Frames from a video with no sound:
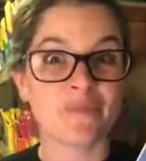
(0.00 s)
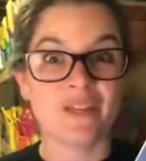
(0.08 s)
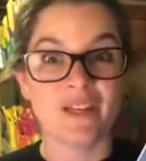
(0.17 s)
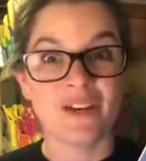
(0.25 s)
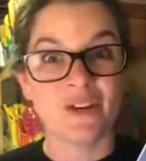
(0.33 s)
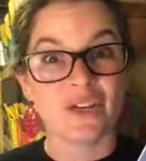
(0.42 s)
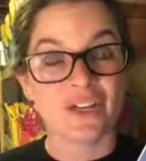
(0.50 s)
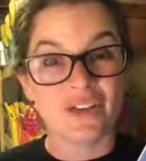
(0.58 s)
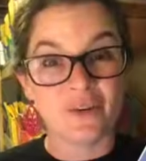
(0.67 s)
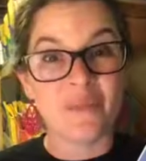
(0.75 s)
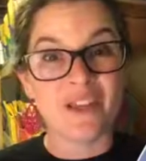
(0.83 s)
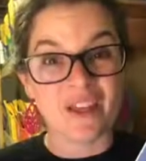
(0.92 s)
you know, it
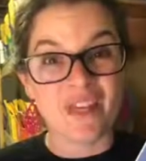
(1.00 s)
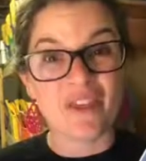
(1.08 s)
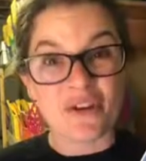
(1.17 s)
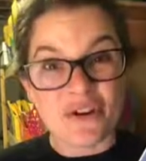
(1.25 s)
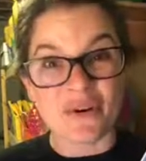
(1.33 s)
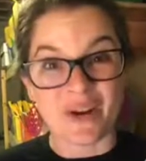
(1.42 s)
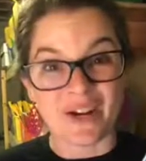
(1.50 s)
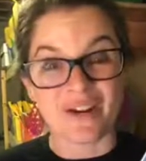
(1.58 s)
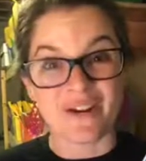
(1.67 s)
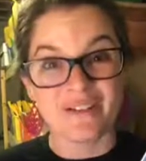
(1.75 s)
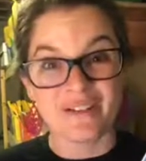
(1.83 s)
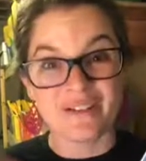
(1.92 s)
could be a 3rd
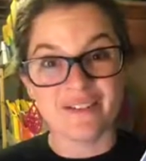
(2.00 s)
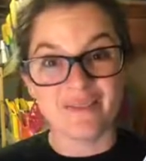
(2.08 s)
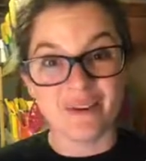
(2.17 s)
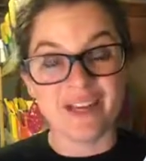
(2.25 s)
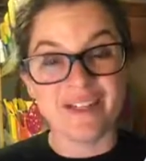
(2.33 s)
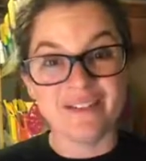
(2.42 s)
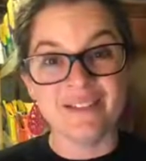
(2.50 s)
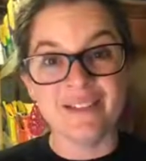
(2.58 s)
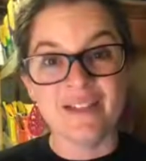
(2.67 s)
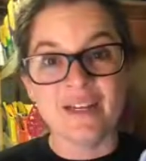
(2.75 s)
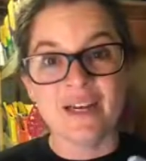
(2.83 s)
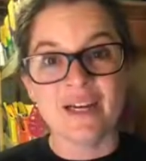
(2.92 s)
grader, right?
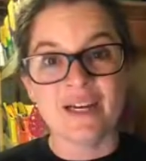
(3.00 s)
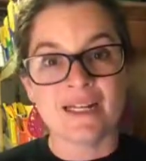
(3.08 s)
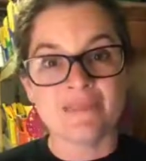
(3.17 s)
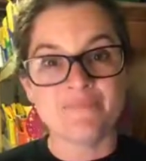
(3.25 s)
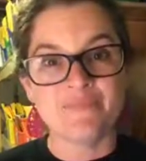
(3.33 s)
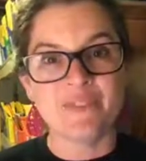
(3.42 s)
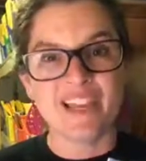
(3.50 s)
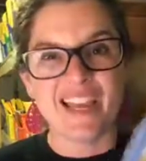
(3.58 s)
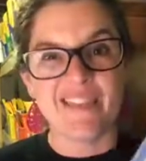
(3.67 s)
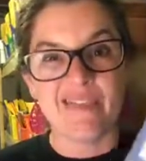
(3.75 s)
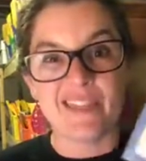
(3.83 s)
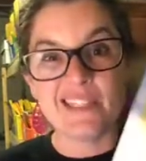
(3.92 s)

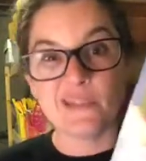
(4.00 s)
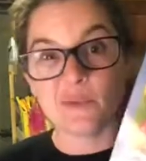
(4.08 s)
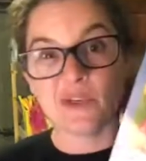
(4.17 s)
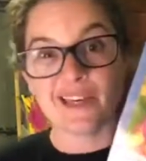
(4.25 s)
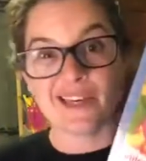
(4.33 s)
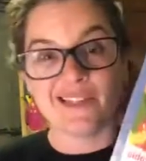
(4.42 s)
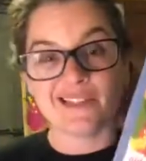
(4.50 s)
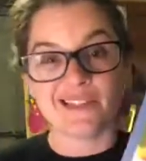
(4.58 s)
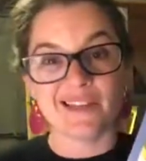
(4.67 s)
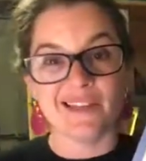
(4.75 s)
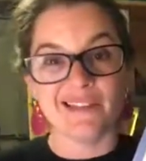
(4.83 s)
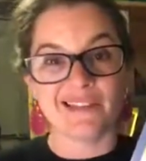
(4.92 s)
And this book is
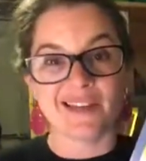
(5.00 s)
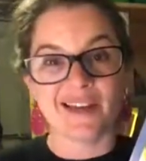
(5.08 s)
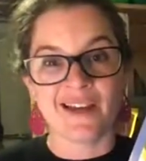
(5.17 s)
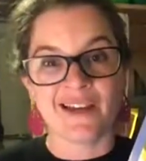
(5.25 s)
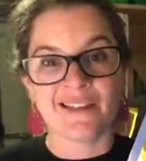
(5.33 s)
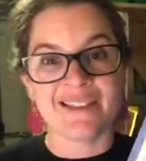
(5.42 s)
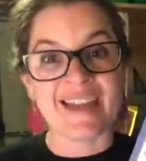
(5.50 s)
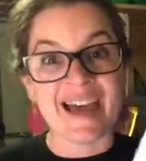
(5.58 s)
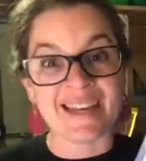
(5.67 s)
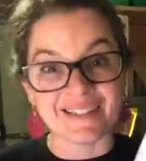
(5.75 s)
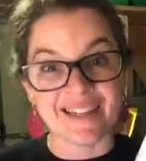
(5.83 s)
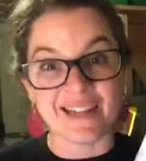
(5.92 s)

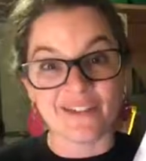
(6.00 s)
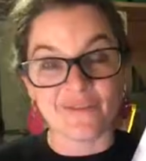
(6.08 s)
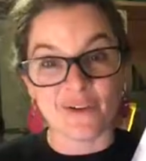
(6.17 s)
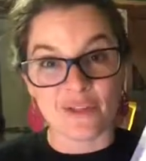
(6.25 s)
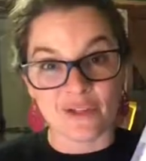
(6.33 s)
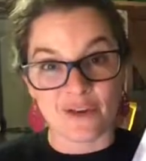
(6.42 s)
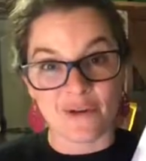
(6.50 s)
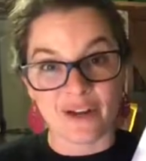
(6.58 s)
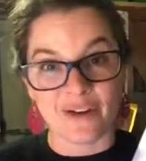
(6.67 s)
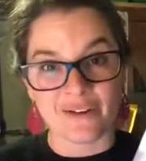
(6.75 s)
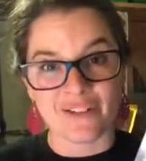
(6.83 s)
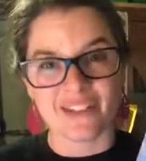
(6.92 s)
not exactly for 3rd
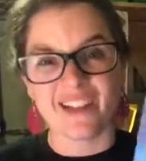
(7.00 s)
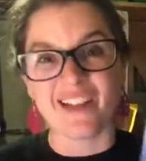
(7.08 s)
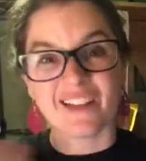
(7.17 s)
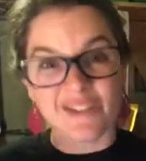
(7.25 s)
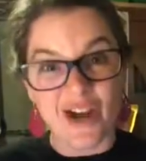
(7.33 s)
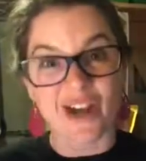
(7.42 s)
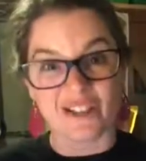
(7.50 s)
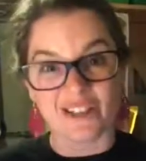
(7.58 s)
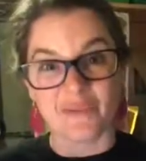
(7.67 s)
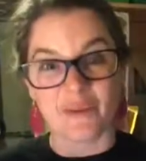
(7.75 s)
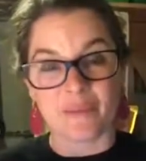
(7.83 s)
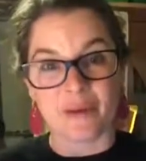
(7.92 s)
graders, and I'll talk a
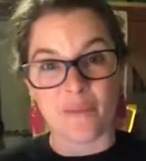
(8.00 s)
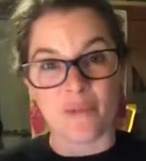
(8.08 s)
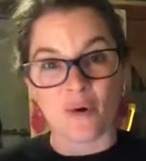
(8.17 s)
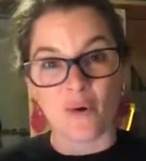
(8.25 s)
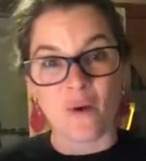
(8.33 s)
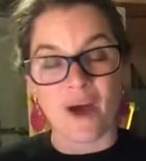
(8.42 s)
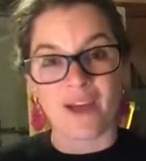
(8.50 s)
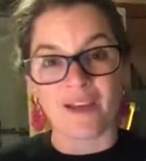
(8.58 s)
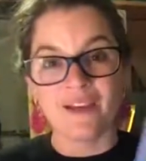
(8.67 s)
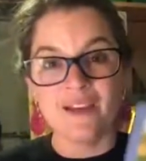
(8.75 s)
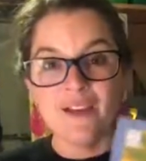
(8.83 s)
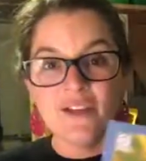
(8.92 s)
little bit about more
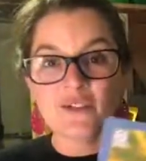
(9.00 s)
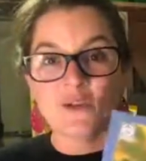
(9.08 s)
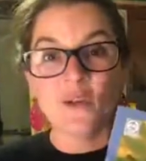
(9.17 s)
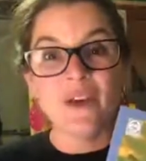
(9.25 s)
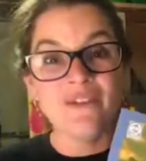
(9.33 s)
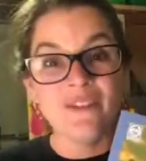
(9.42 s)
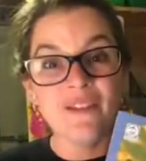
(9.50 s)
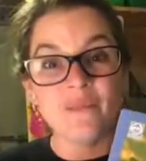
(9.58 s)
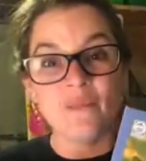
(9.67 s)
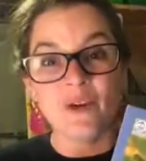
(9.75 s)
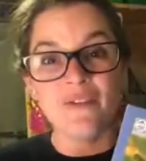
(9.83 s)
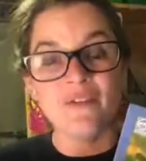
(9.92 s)
why. So one
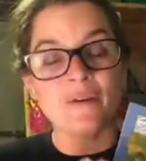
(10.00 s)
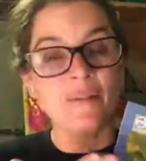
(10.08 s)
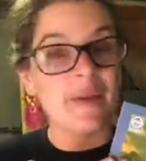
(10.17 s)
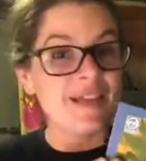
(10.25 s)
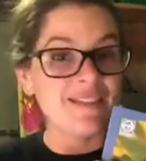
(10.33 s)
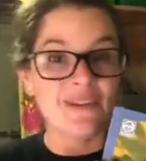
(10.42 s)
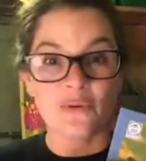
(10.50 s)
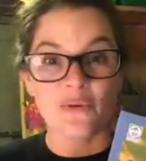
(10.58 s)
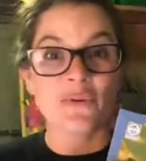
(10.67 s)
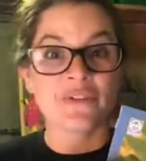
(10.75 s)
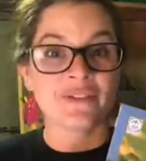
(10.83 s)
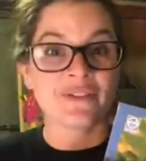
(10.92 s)
of their basic
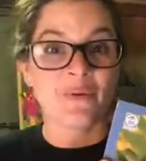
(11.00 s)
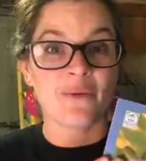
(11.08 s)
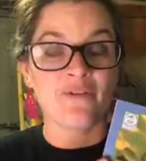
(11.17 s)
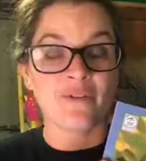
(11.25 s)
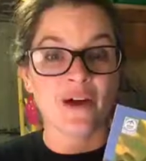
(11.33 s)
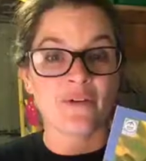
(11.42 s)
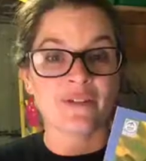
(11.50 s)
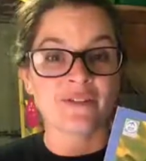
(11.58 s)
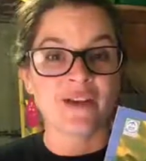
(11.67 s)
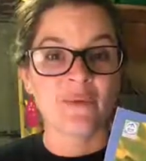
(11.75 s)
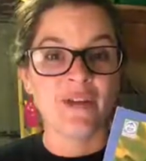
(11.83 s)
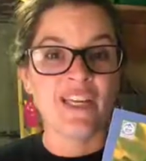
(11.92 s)
rules is that we found is
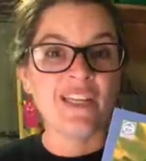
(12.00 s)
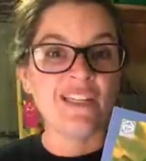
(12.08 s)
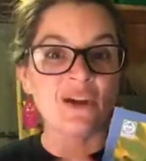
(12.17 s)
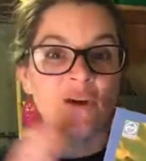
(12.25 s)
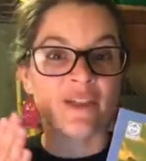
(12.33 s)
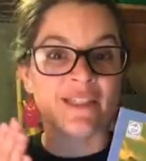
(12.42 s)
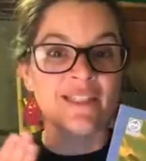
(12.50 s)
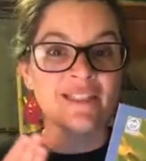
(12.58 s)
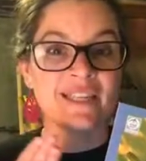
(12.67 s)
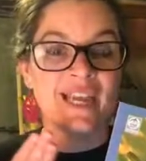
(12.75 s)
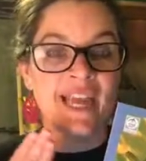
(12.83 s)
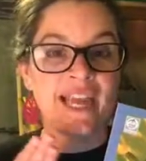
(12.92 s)
that we need to go at
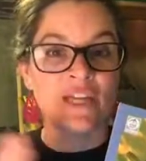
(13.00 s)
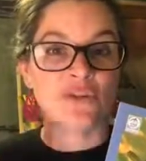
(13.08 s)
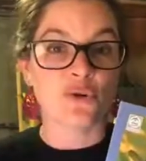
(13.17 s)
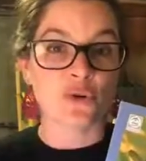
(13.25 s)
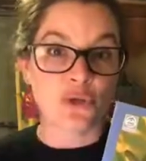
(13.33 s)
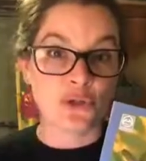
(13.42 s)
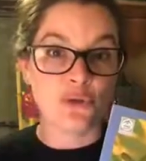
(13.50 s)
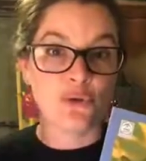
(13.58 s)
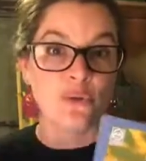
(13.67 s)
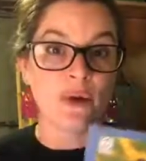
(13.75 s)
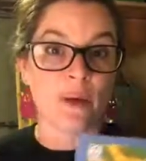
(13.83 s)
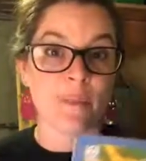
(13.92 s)
least an age or
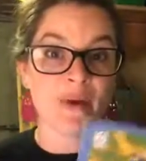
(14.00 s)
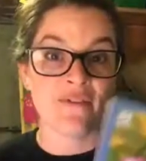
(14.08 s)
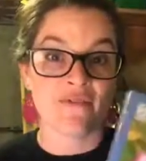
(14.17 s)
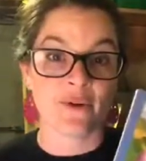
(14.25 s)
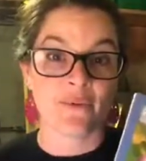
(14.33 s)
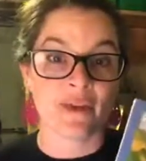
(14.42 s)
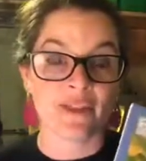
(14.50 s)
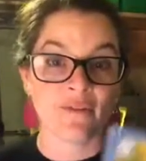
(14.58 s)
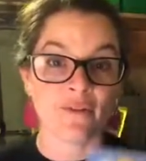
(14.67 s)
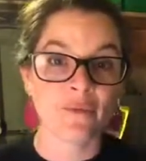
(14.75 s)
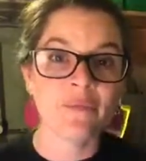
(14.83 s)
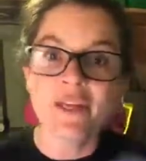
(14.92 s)
2 above the grade
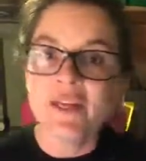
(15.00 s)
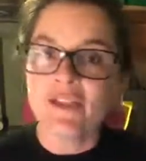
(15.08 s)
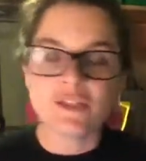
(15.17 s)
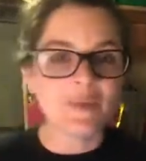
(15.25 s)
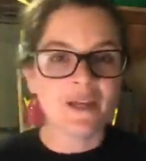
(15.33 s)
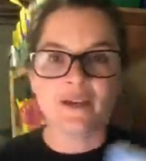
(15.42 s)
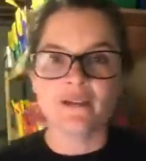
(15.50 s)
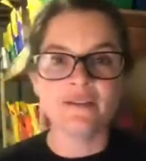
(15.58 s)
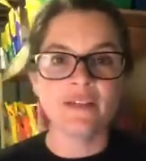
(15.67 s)
level, just because